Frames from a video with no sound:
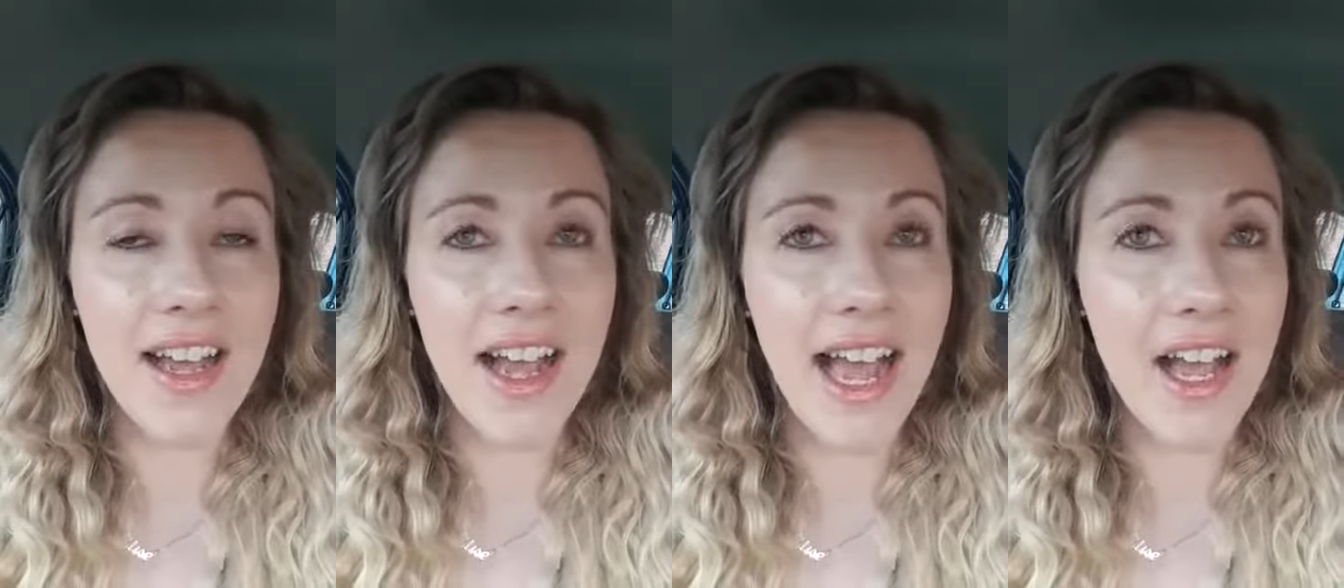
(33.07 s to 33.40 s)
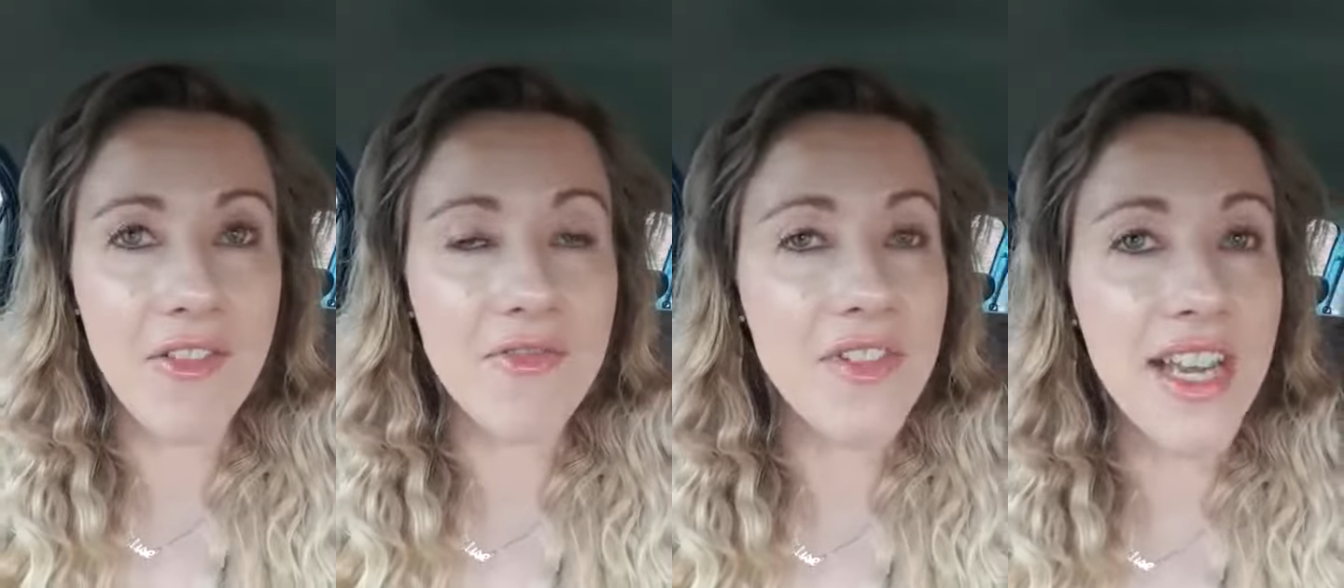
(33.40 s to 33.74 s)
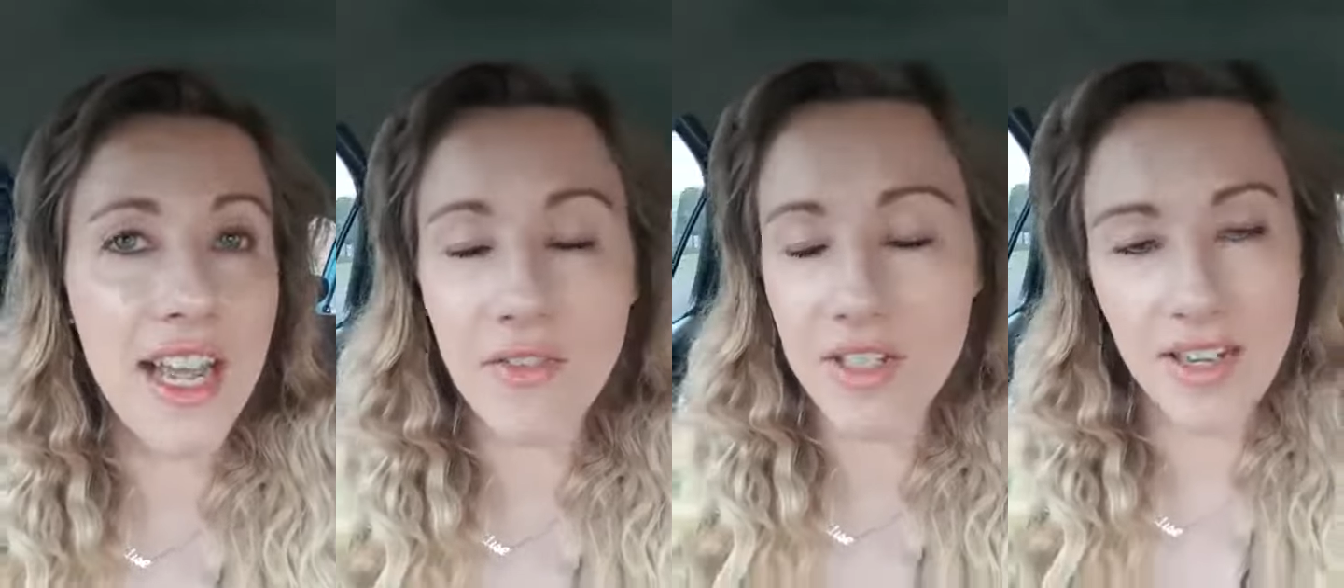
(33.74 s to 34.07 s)
have
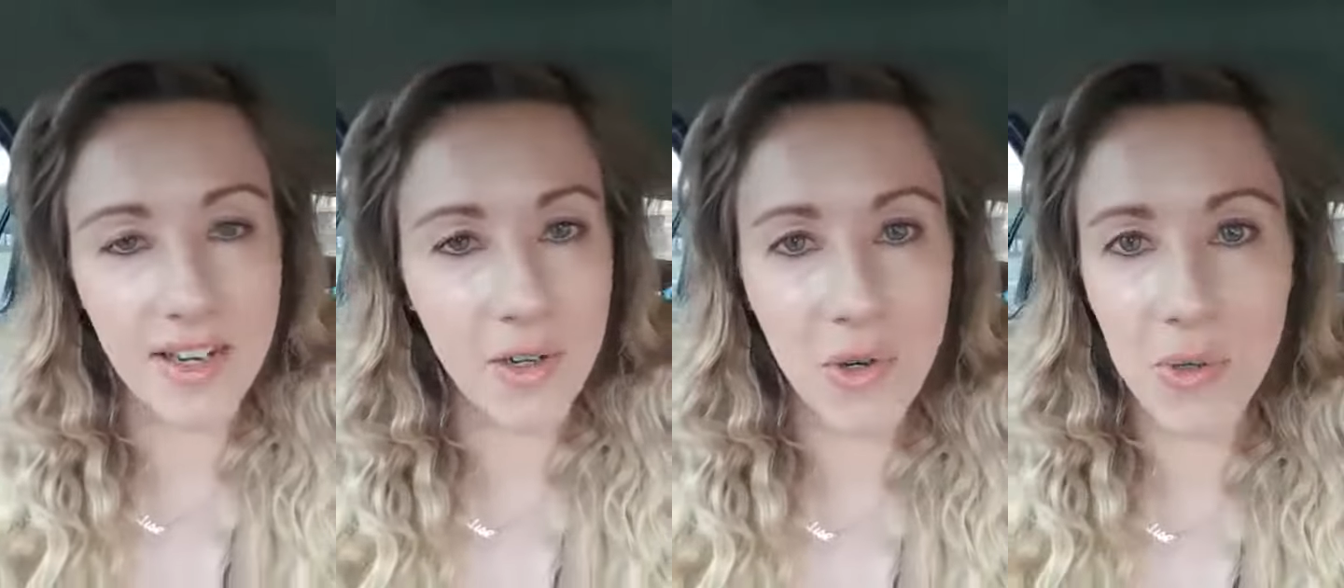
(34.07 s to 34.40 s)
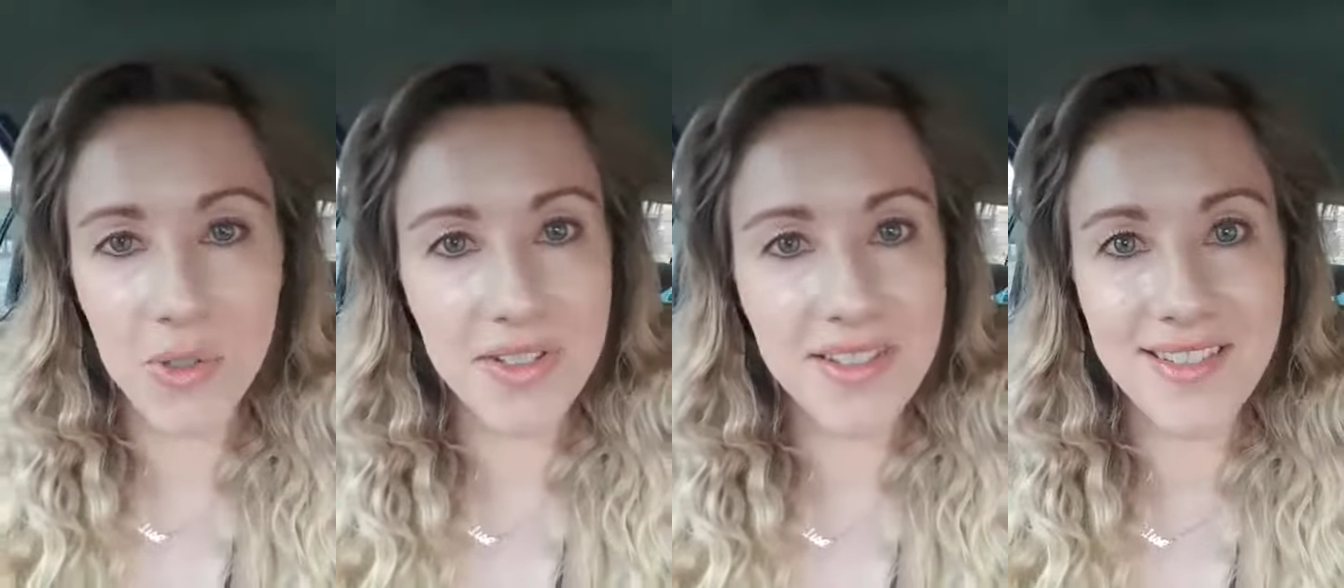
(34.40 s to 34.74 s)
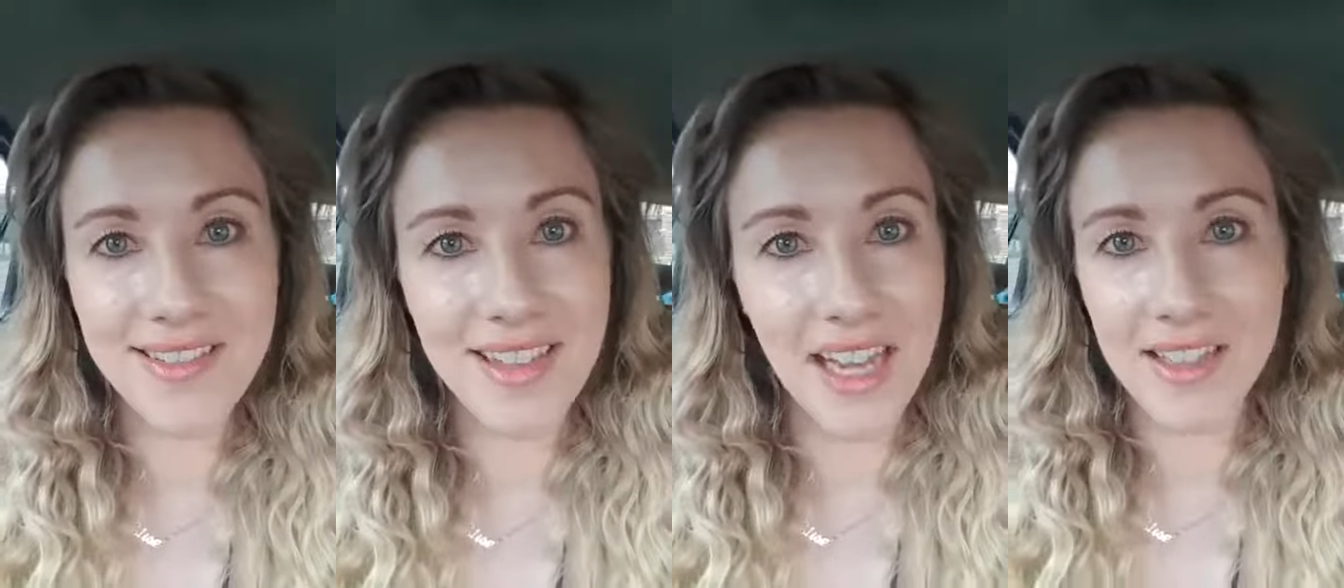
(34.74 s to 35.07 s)
never done a
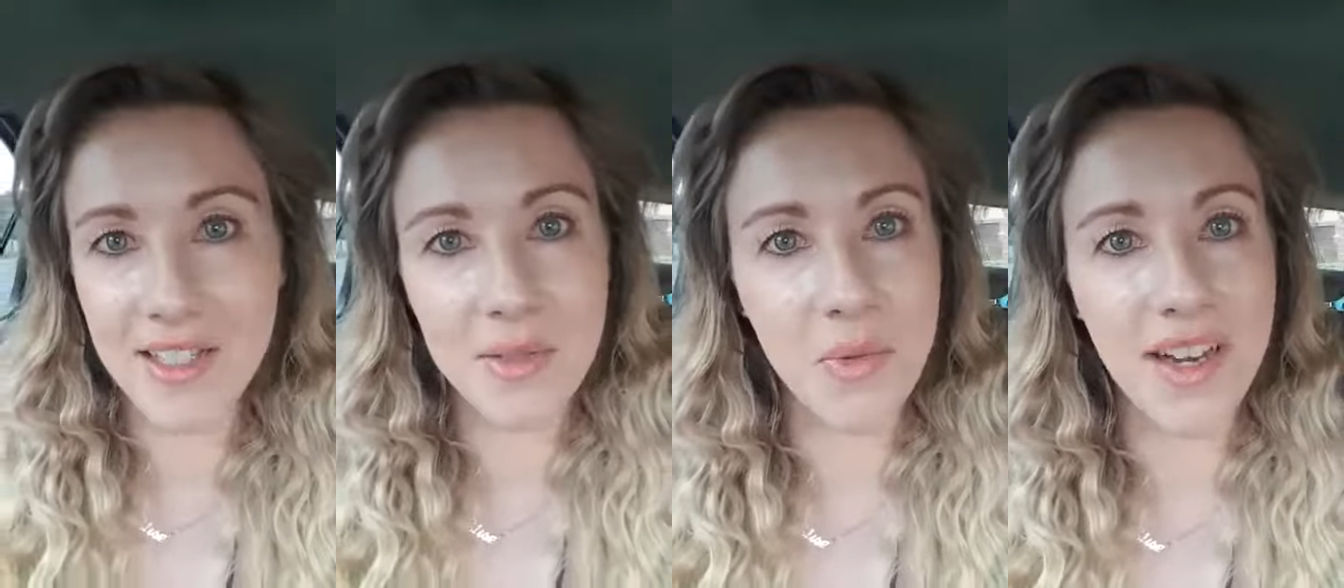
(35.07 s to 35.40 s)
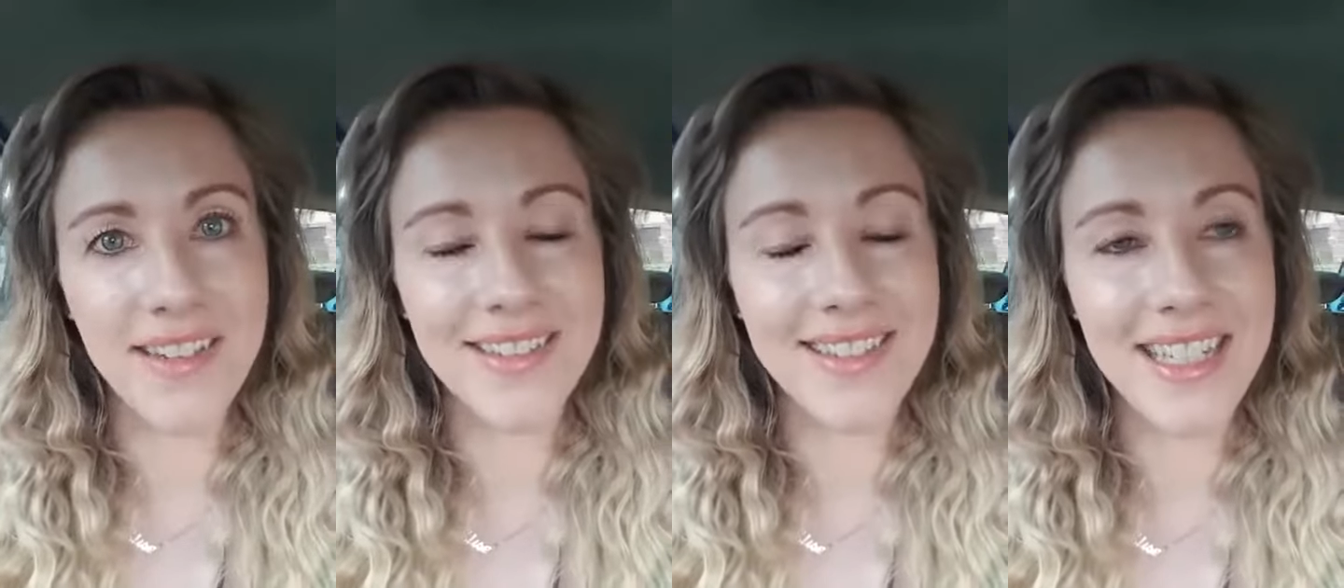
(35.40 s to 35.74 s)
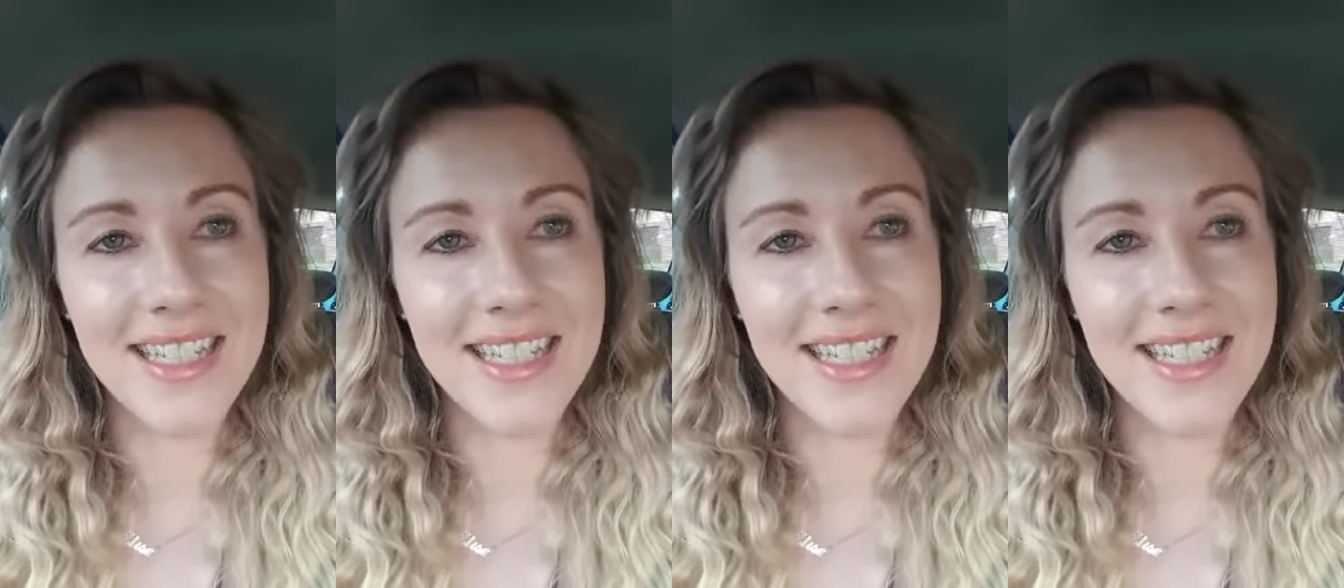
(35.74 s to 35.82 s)
course like this one.